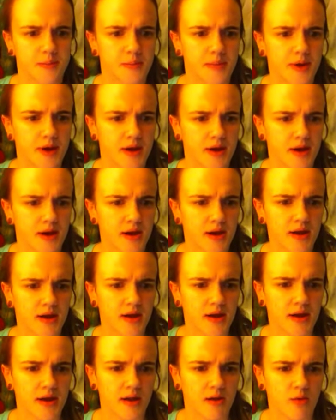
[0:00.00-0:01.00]
And
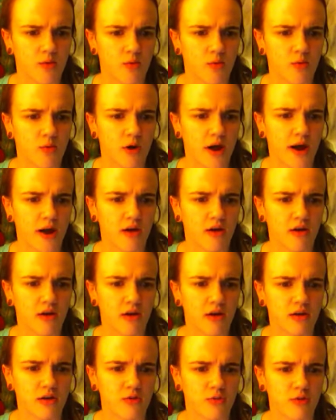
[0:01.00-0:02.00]

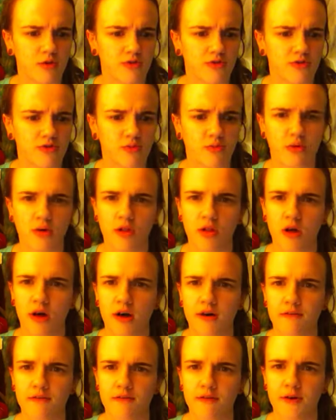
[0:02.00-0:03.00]
haircut you wish you could pull
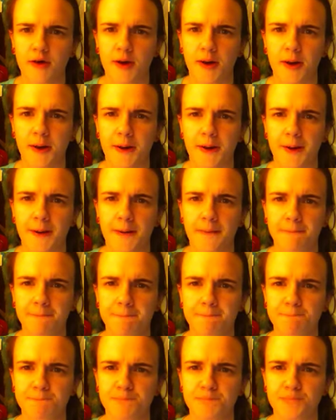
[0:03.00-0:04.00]
off? Uh,
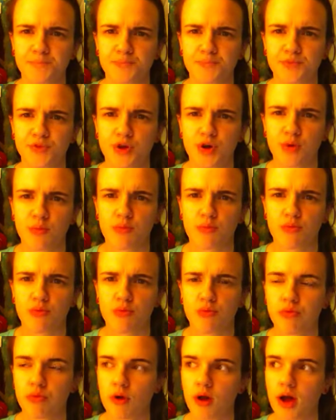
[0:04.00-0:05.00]

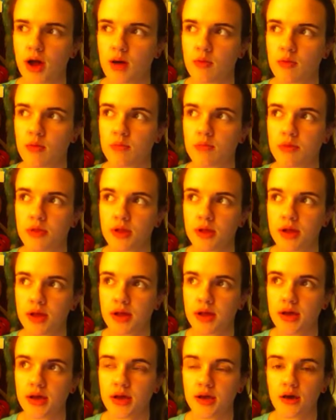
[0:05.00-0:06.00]

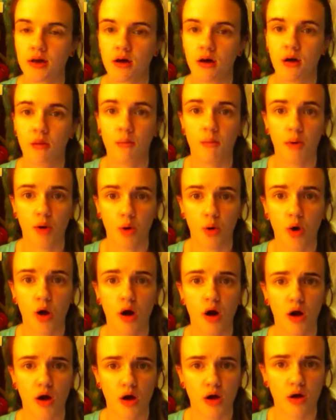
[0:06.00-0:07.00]
probably a
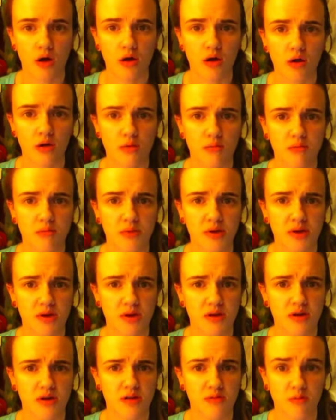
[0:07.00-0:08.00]
mohawk
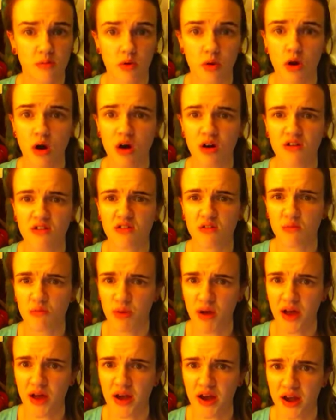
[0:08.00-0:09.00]
because mohawks are
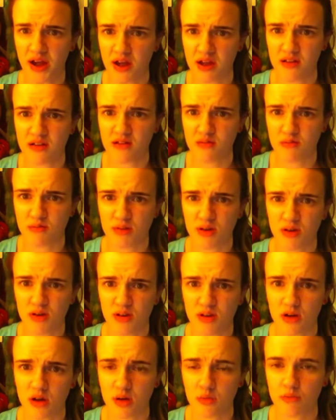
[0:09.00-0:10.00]
badass, but
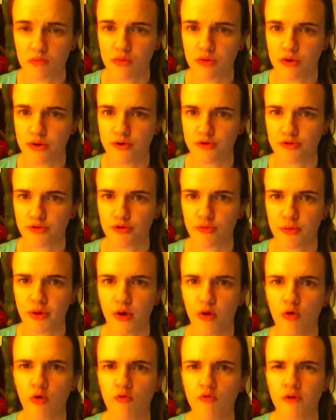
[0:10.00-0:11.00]
I'm pretty sure my
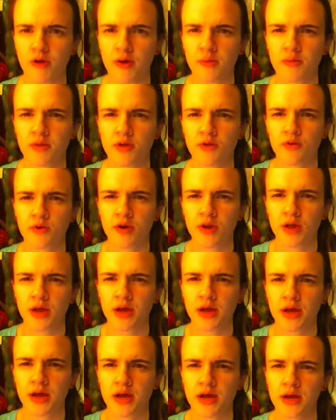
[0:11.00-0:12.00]
whole family would
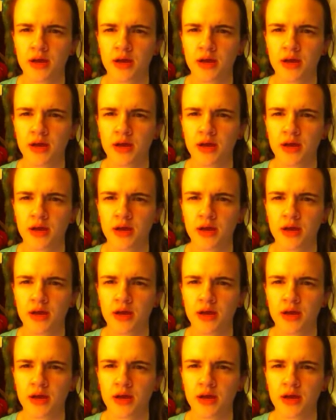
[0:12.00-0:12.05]
like